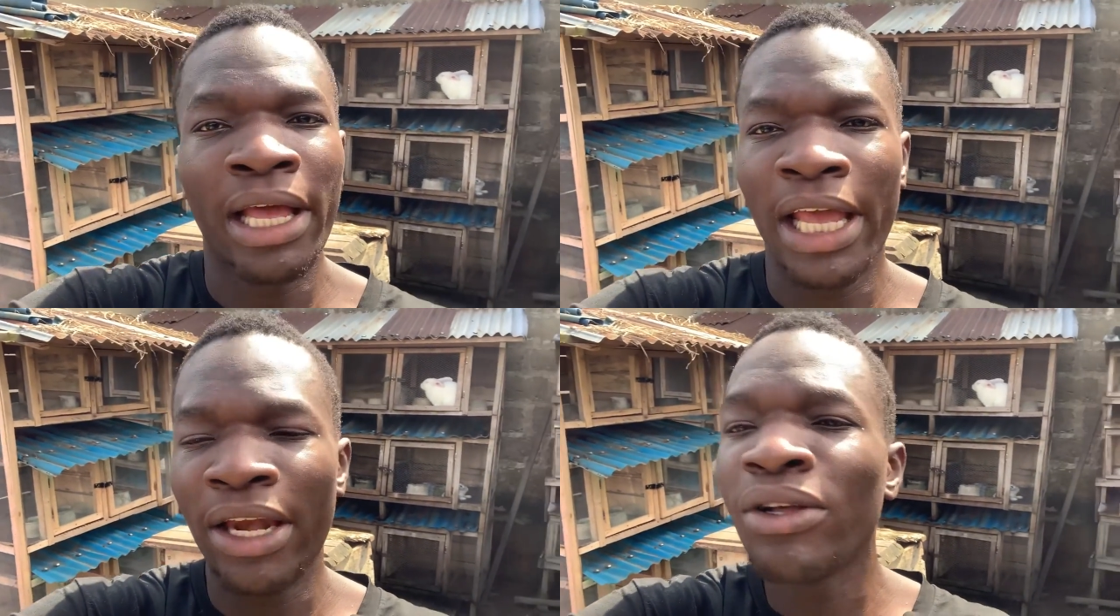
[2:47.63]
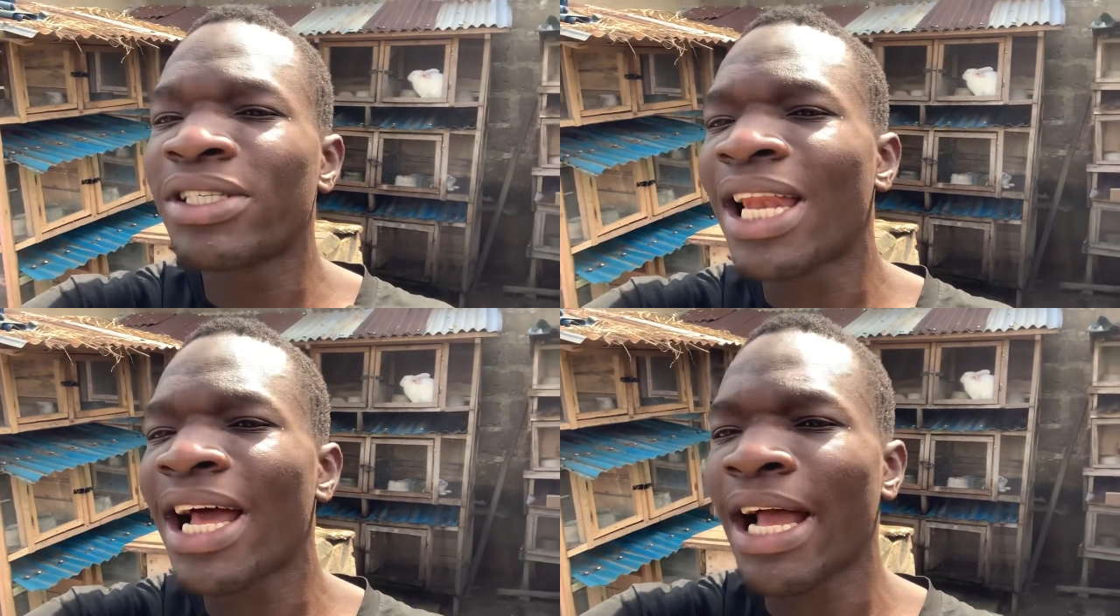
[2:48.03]
a New
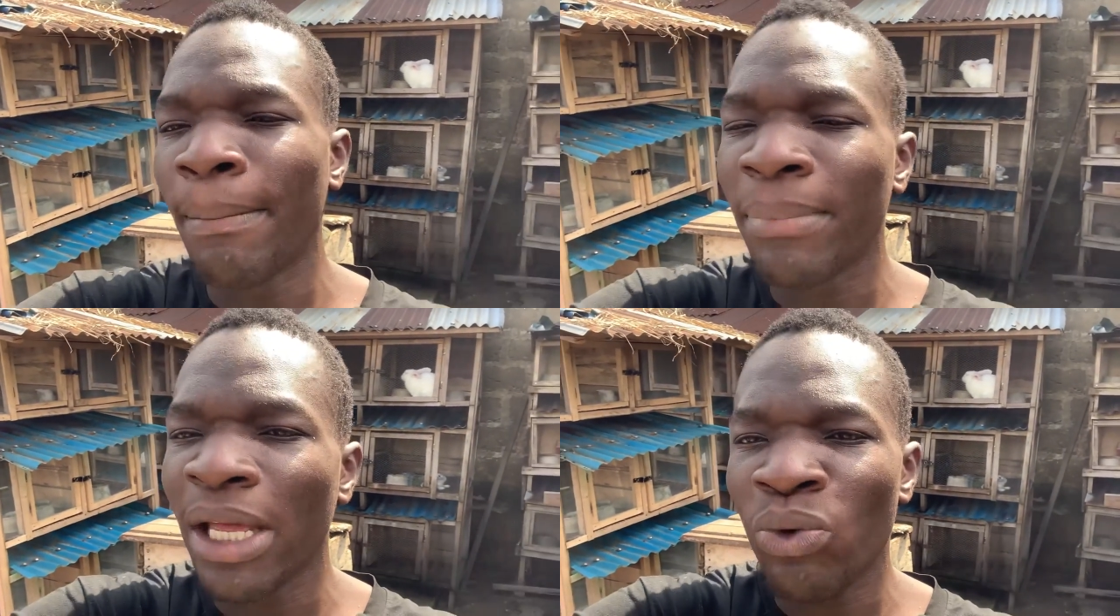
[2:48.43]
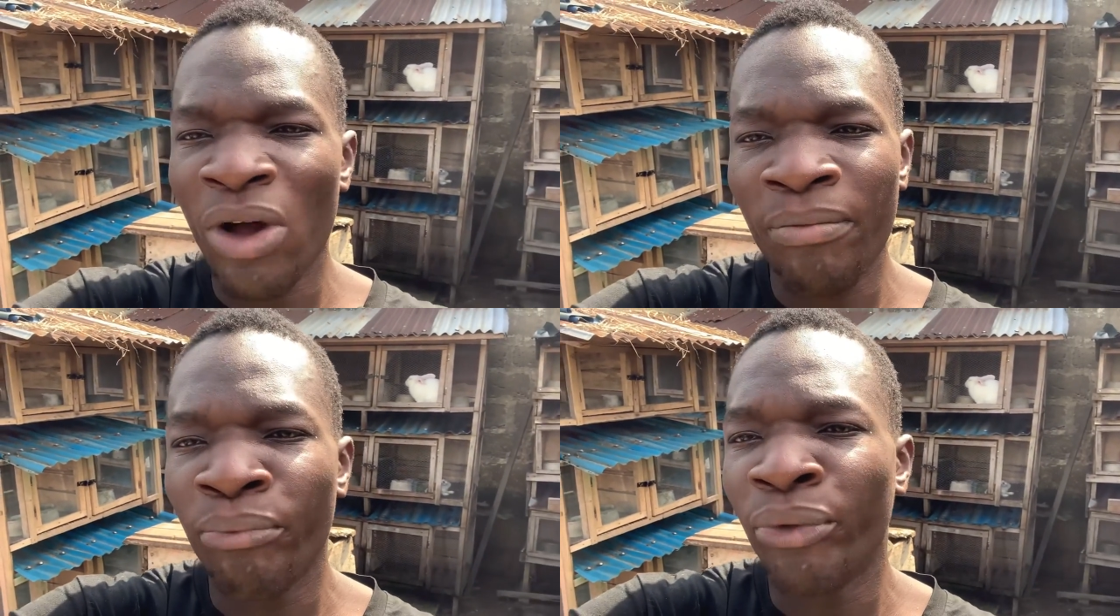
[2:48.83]
Zealand can be a
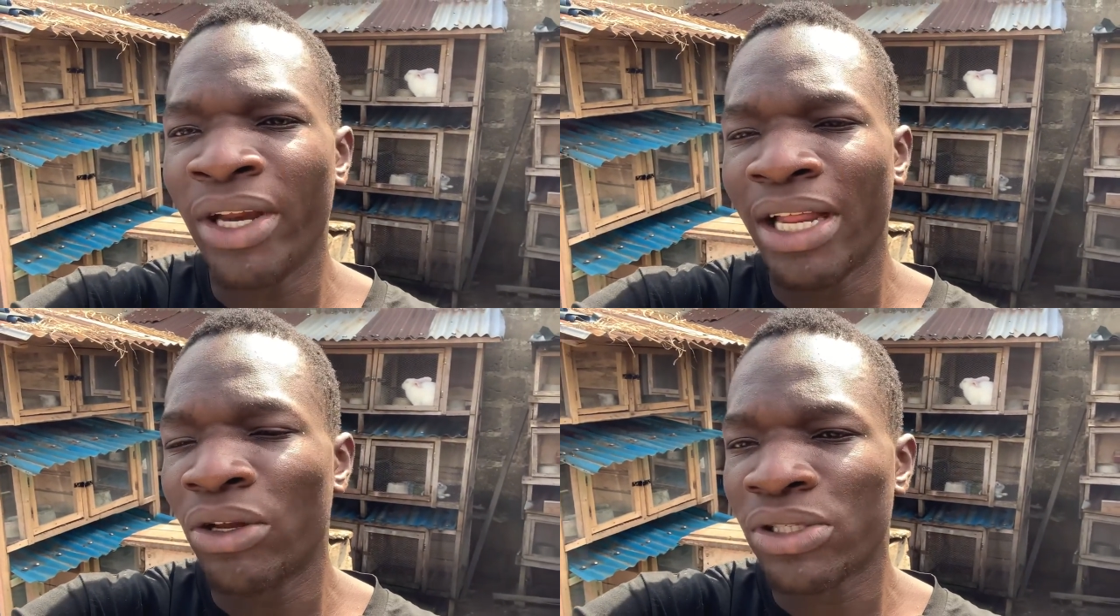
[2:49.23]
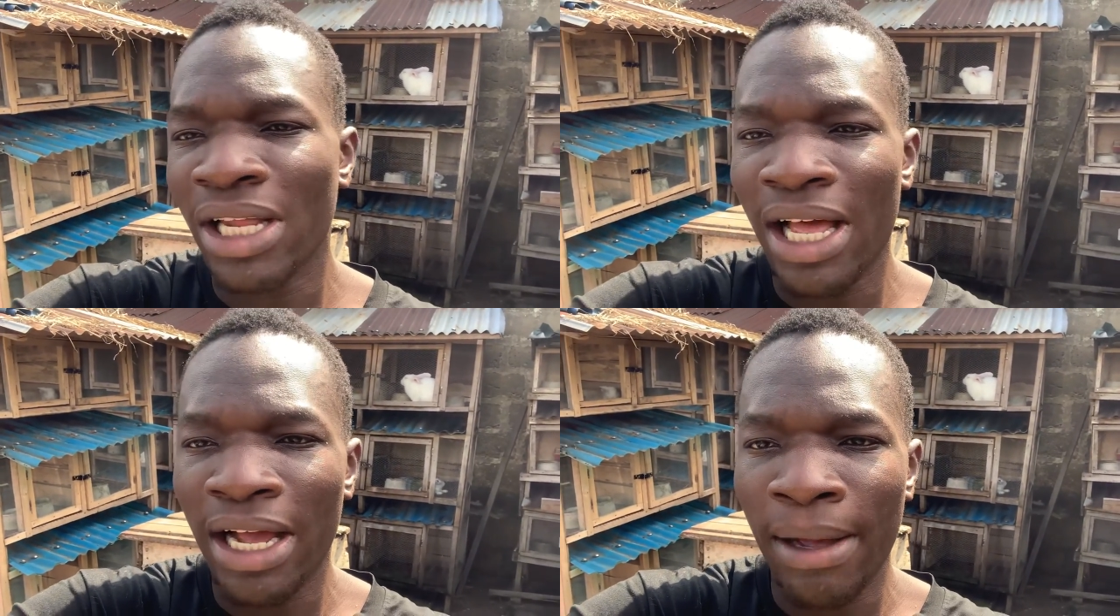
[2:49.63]
dwarf breed, a New
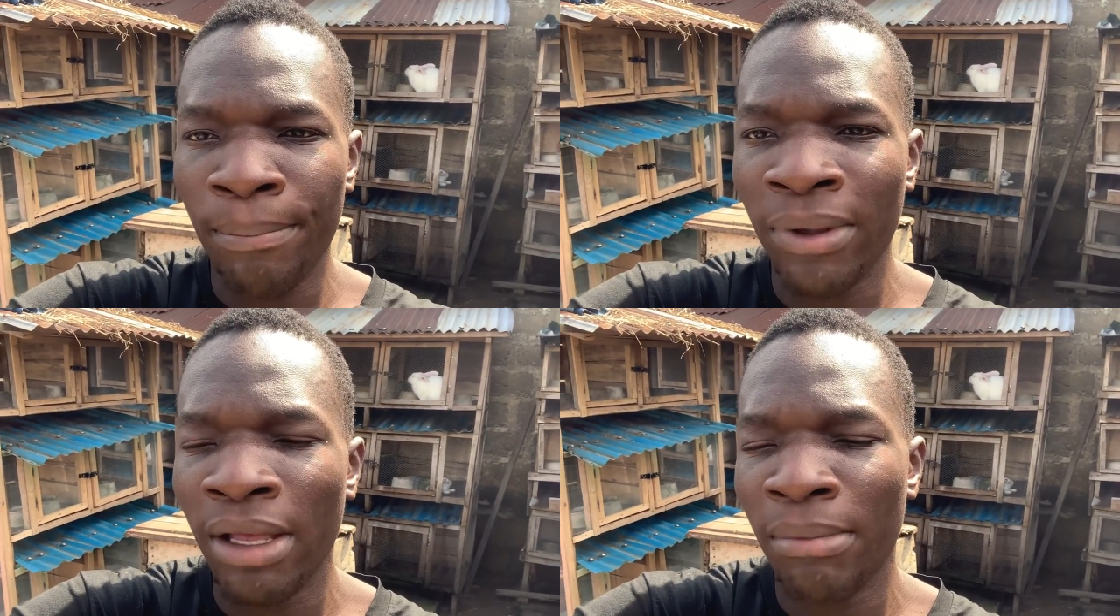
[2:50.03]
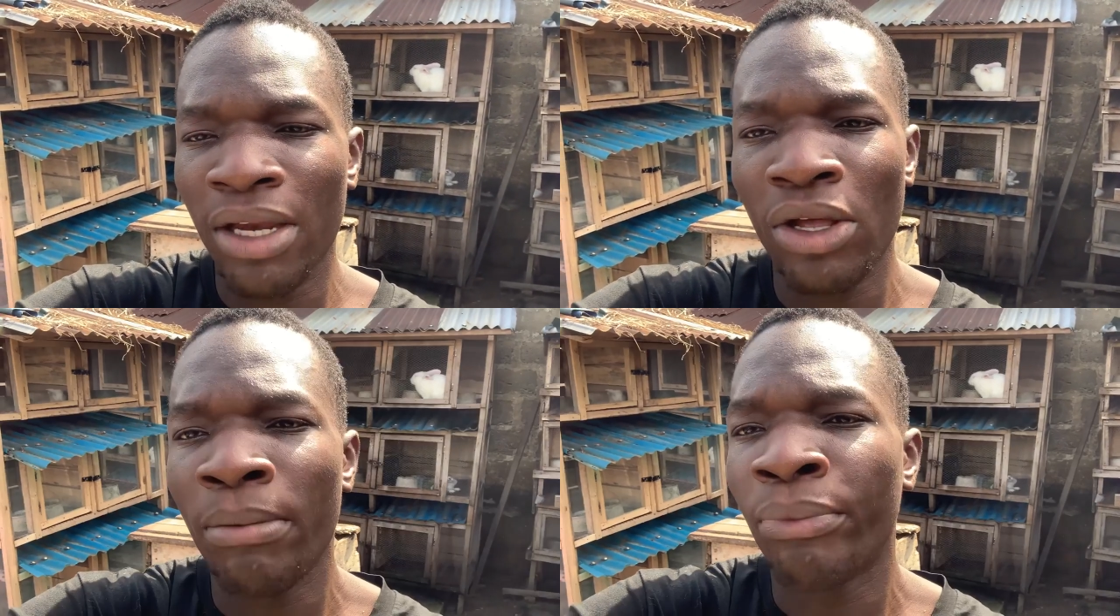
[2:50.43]
Zealand can be a
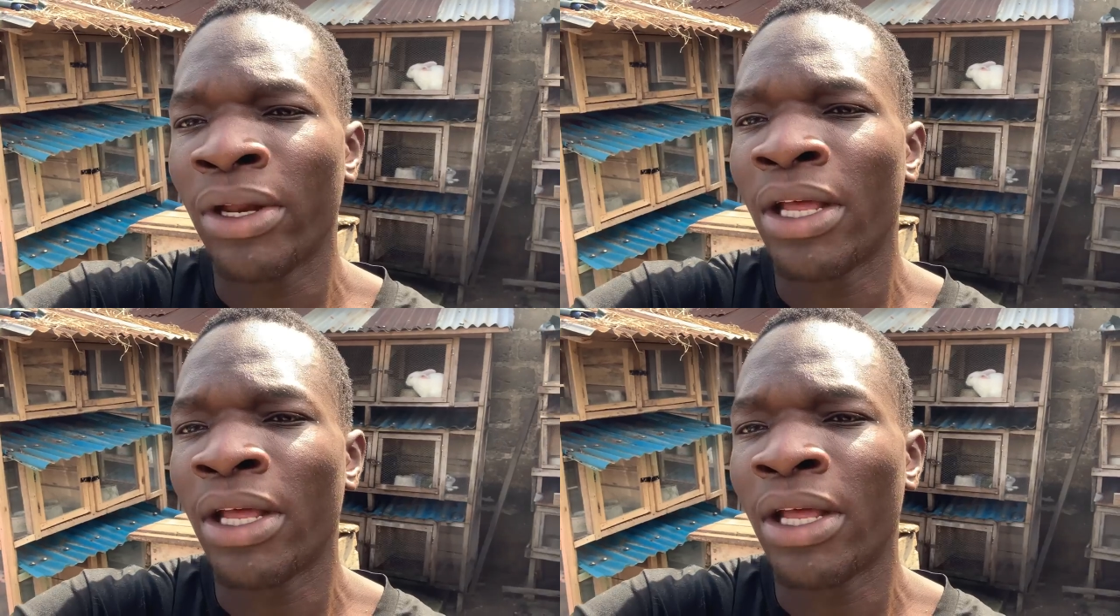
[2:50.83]
medium breed,